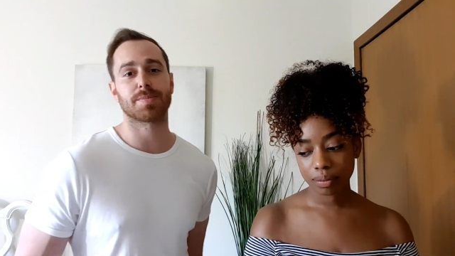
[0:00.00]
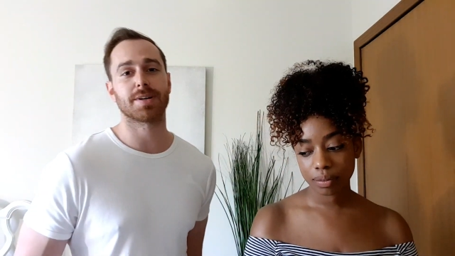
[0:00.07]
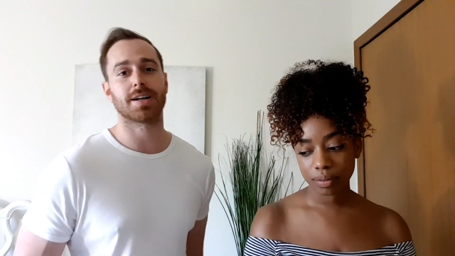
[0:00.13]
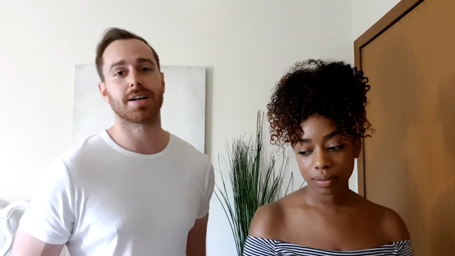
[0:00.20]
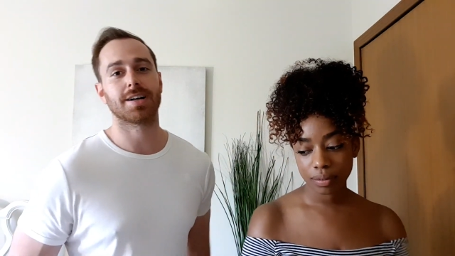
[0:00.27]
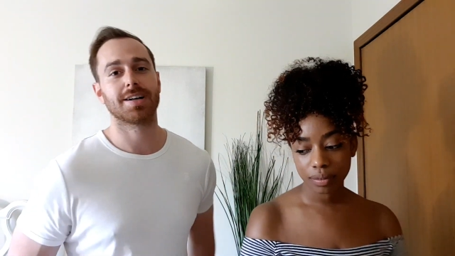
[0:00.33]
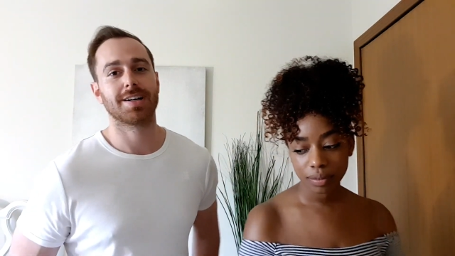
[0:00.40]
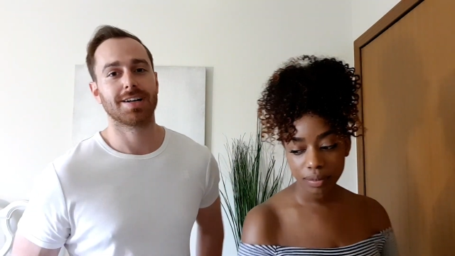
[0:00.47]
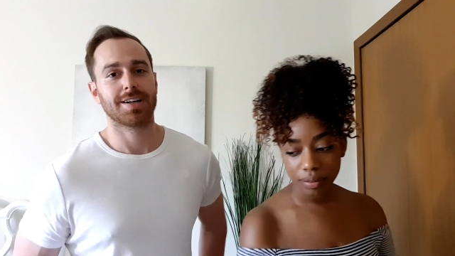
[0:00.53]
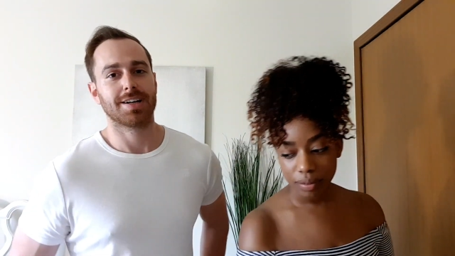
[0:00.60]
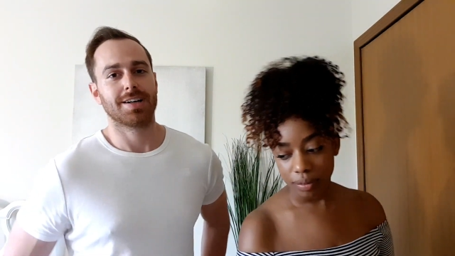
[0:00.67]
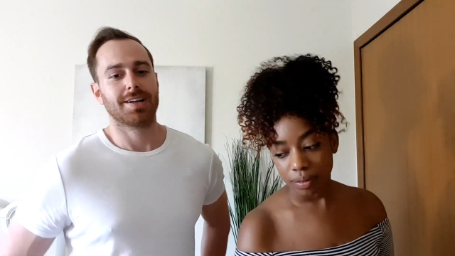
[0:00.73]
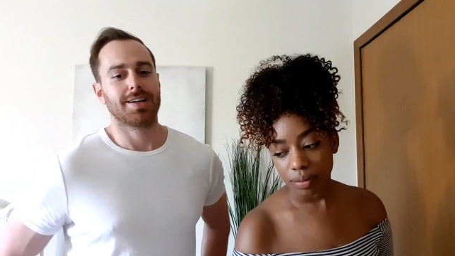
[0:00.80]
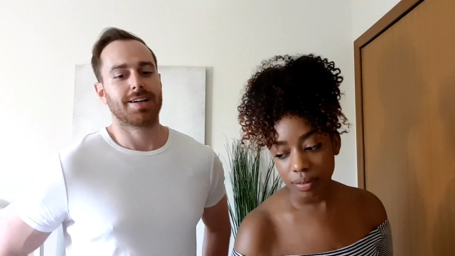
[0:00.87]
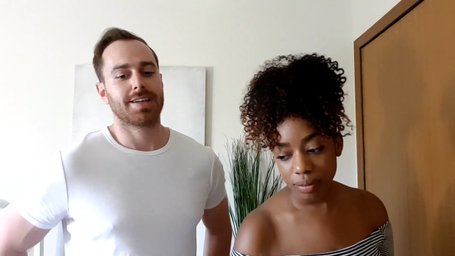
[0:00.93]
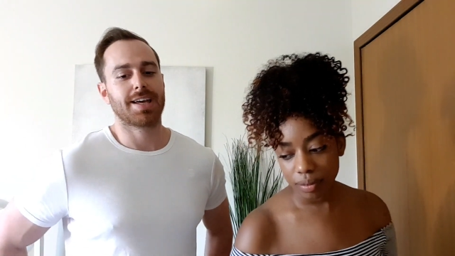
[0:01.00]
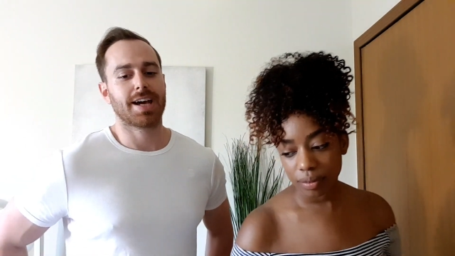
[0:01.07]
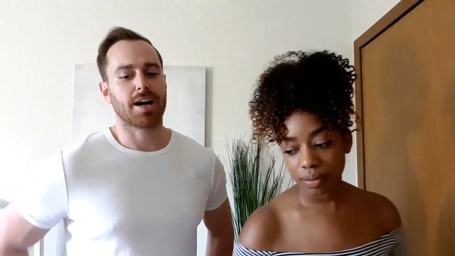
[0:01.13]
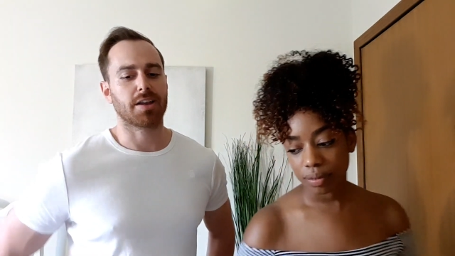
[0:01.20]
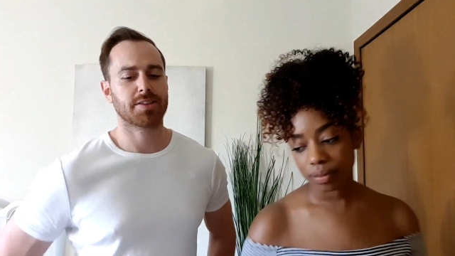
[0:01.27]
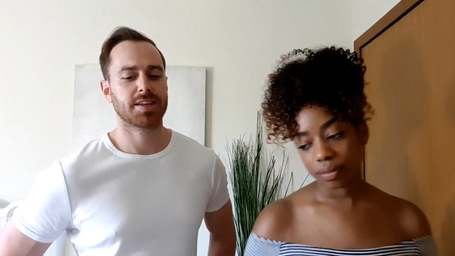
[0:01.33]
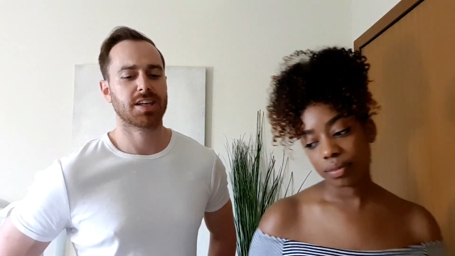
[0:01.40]
Speaker 1: But
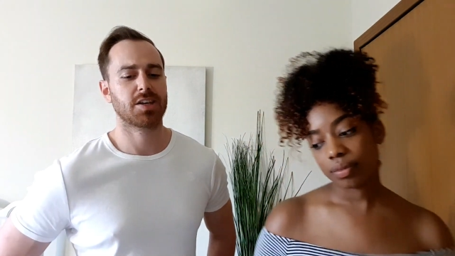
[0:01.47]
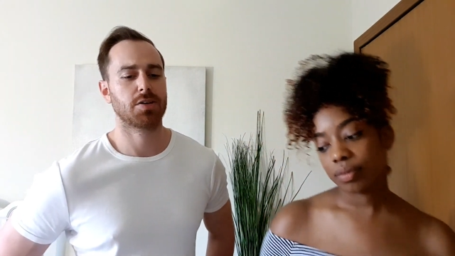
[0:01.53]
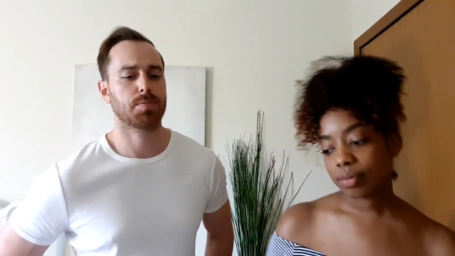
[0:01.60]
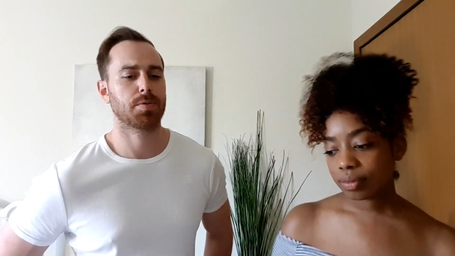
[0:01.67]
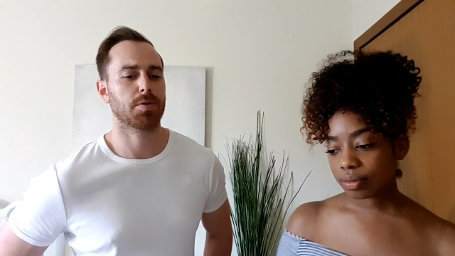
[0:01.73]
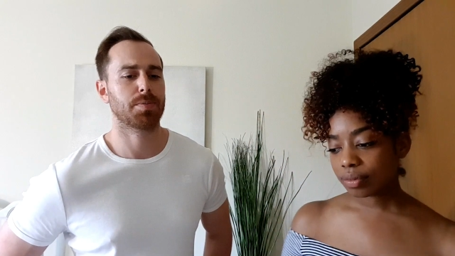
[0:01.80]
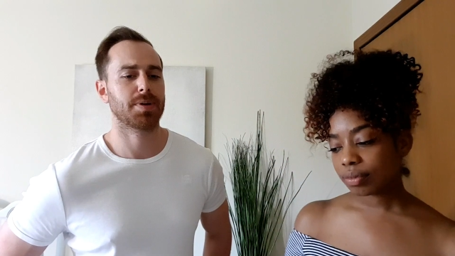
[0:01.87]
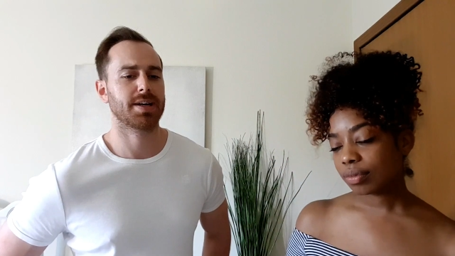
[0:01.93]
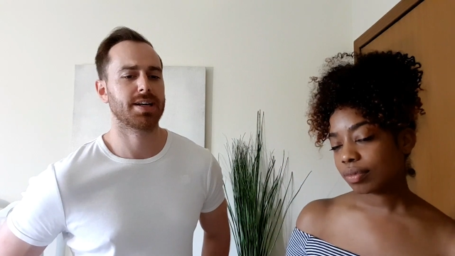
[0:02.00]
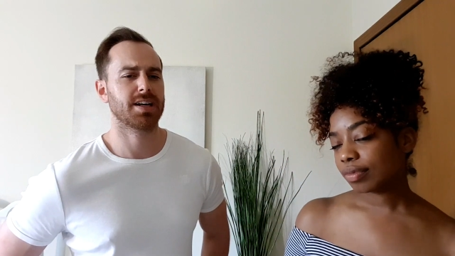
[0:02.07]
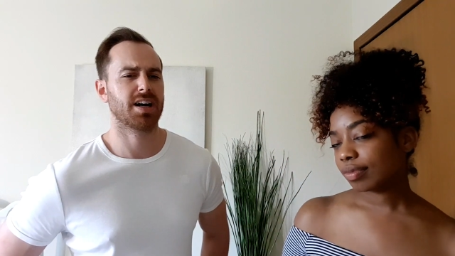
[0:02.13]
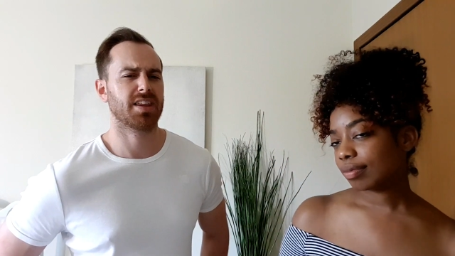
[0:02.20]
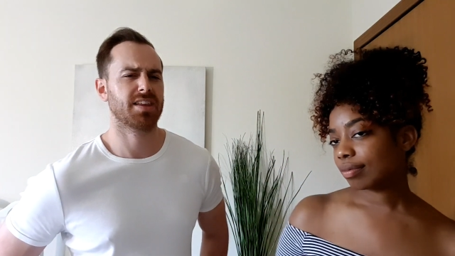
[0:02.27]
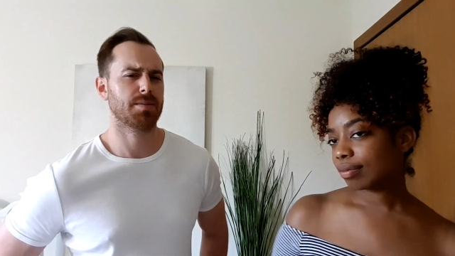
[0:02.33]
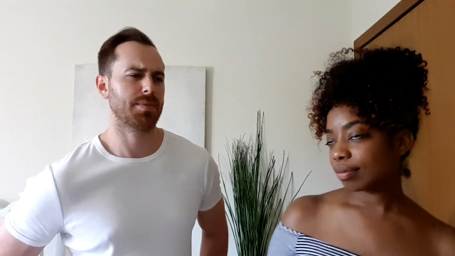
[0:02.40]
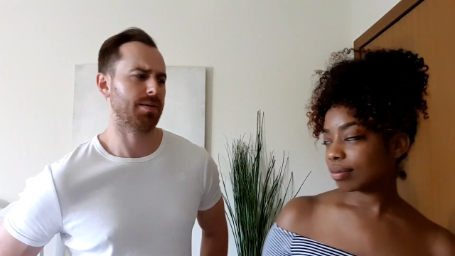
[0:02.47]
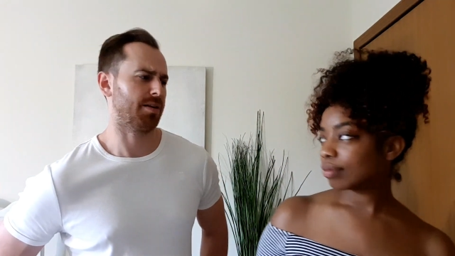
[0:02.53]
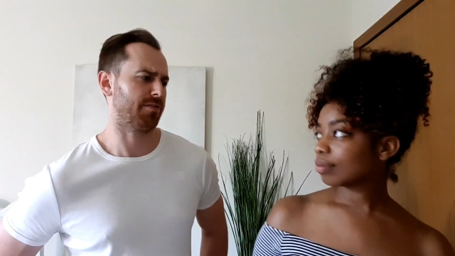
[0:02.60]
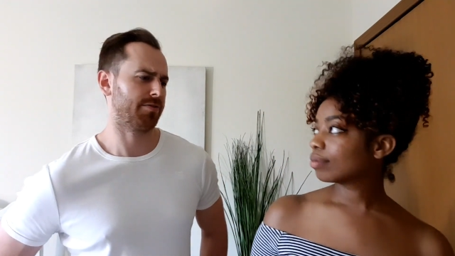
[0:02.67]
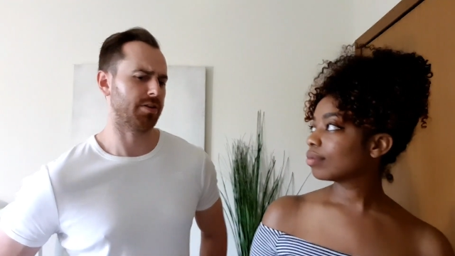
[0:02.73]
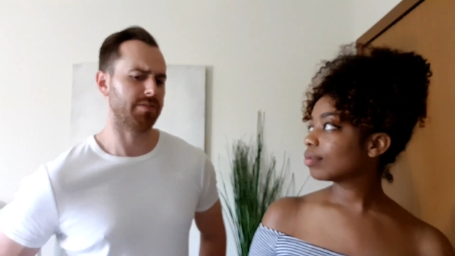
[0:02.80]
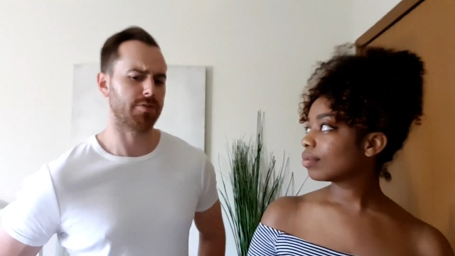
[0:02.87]
yeah, I think you probably, I think I met like
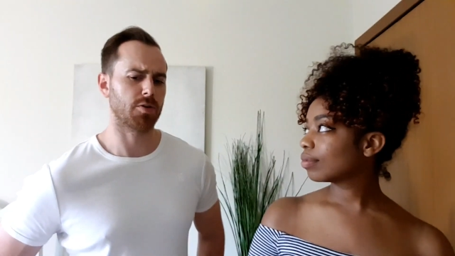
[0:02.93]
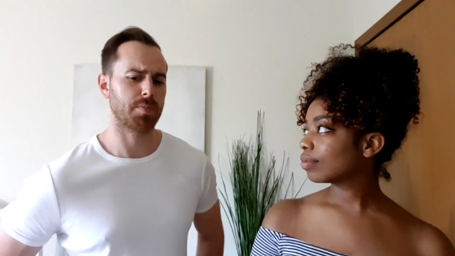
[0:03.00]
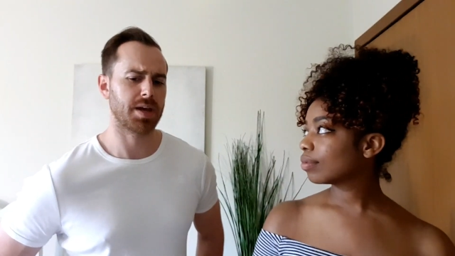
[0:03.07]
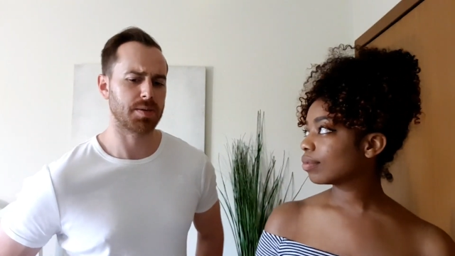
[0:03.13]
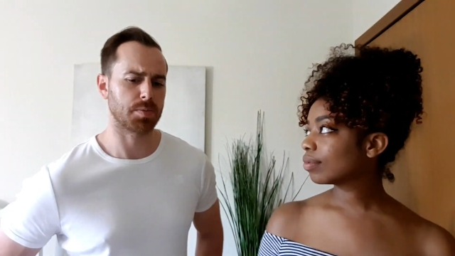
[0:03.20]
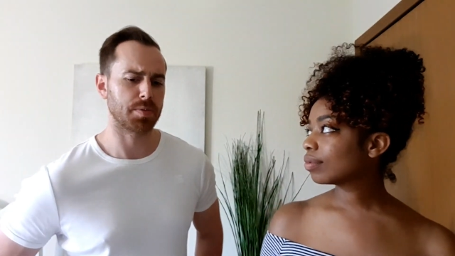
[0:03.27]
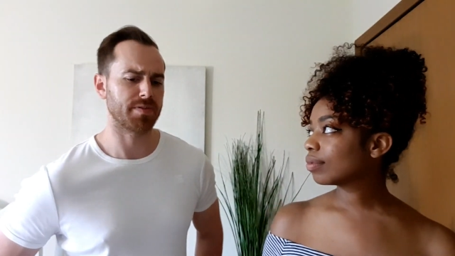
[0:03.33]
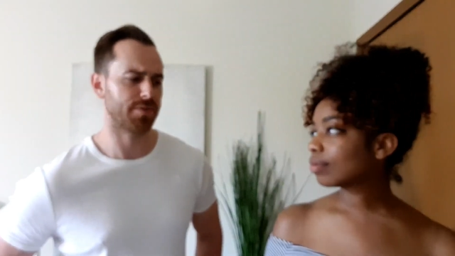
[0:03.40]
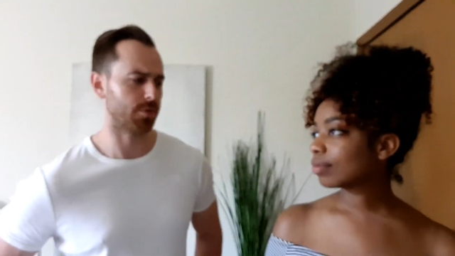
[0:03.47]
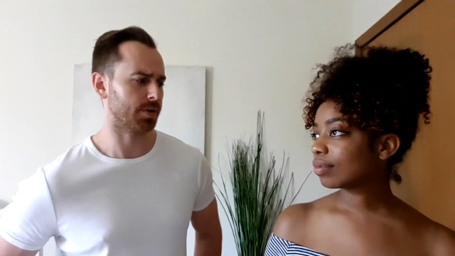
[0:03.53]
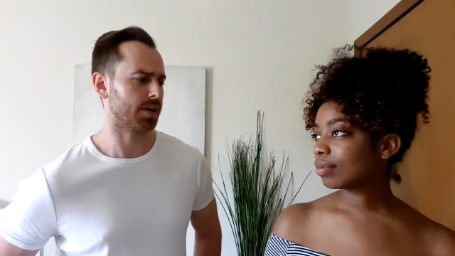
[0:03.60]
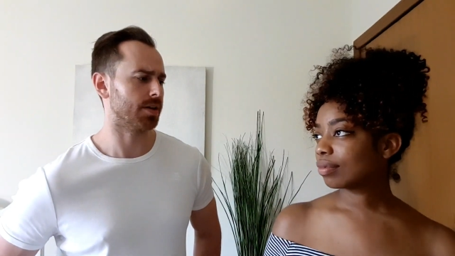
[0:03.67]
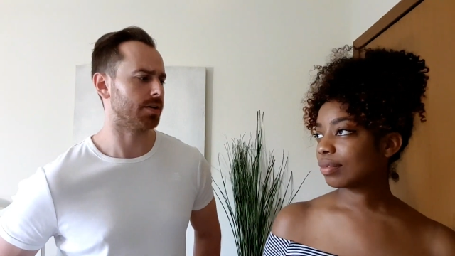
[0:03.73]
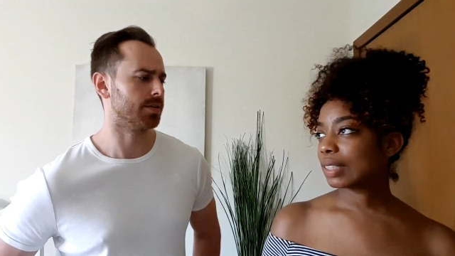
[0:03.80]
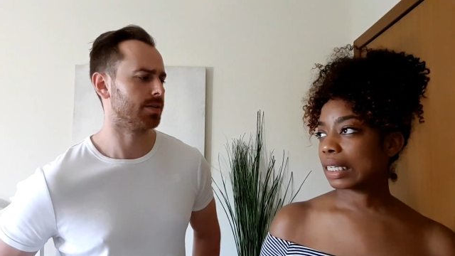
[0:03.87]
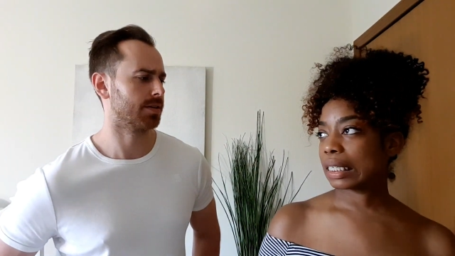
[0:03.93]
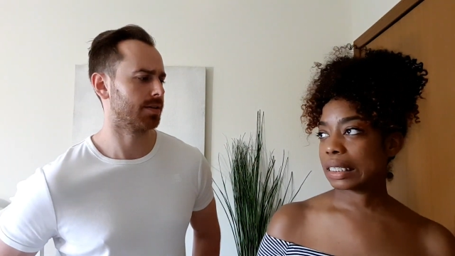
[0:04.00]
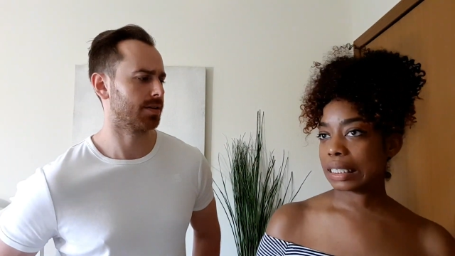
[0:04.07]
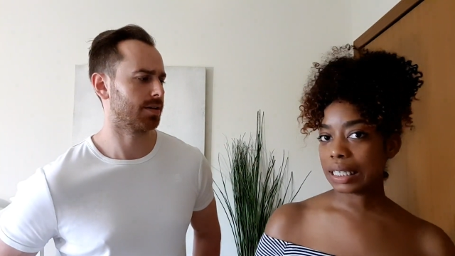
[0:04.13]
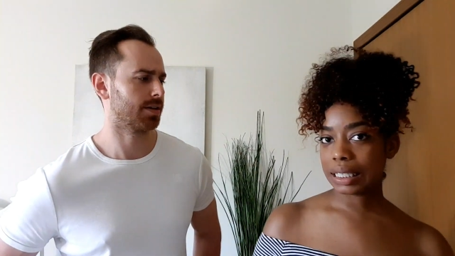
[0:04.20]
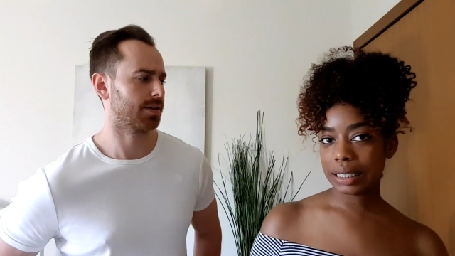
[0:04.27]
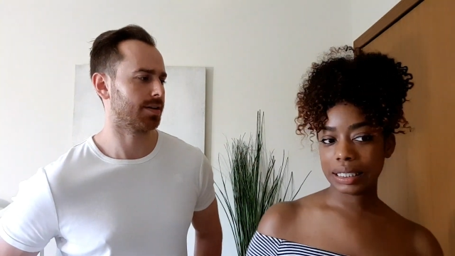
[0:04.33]
three or four people before you.
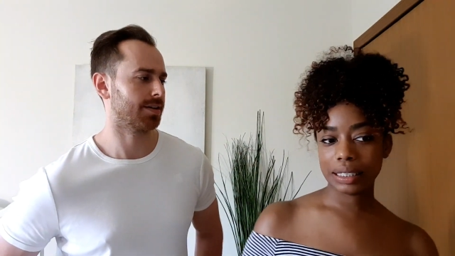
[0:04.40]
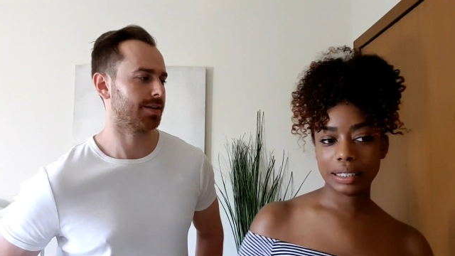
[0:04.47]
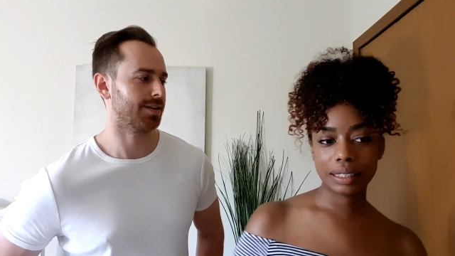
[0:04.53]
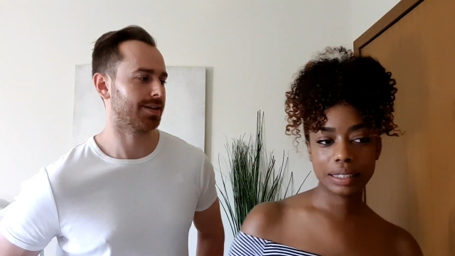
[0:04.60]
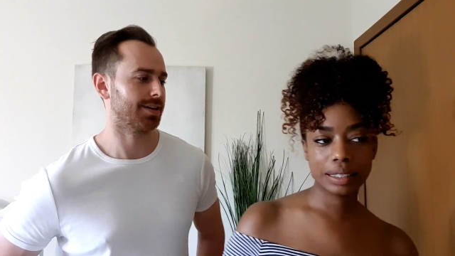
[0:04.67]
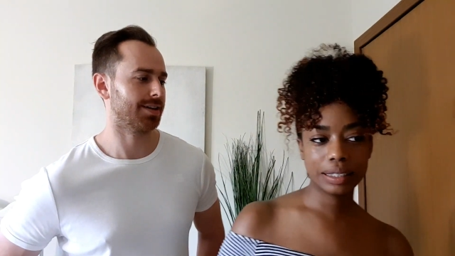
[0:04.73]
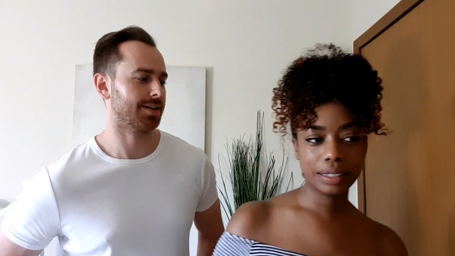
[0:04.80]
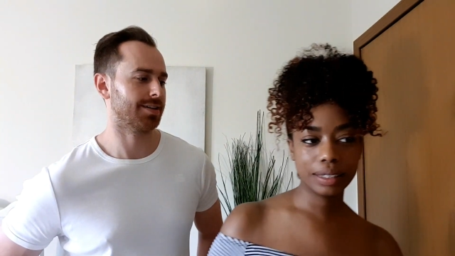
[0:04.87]
Yikes. Yeah.